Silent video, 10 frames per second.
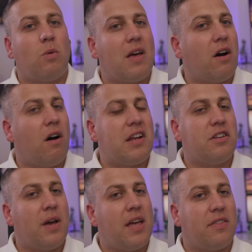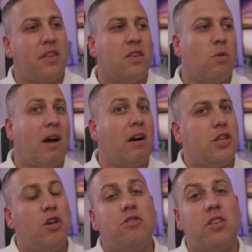the way that I do it than the way I
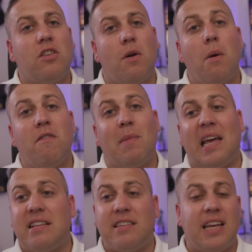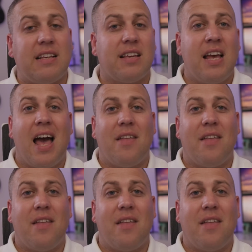used to do it with P Cs.